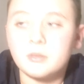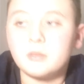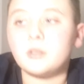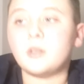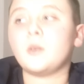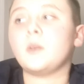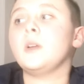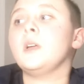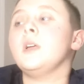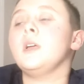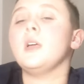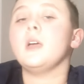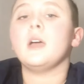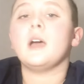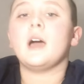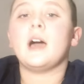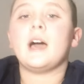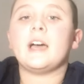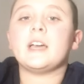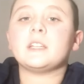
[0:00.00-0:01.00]
So,
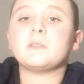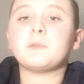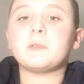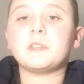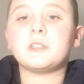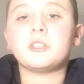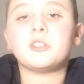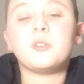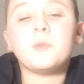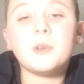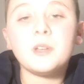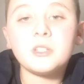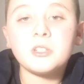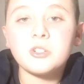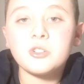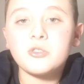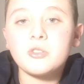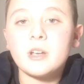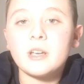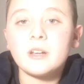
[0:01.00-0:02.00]
I spent 2 months in
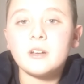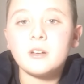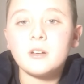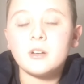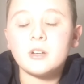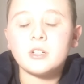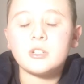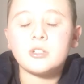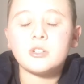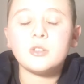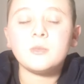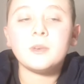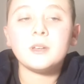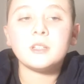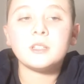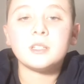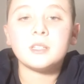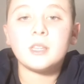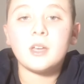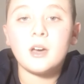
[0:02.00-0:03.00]
Shriners, or 2
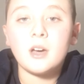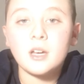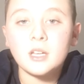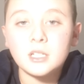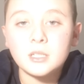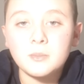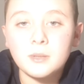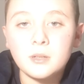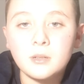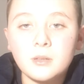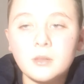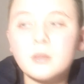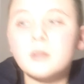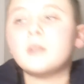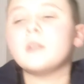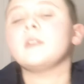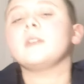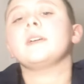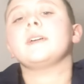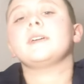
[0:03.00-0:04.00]
months in the hospital,
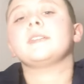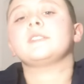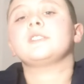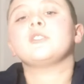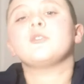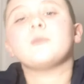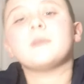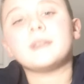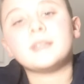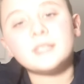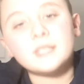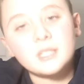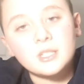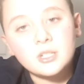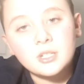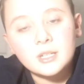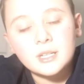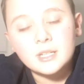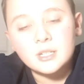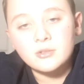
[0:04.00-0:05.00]
and 2 weeks
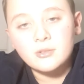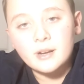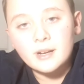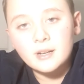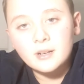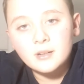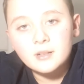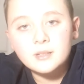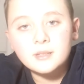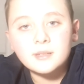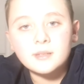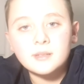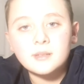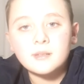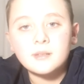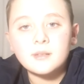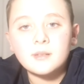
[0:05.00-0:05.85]
in Shriners,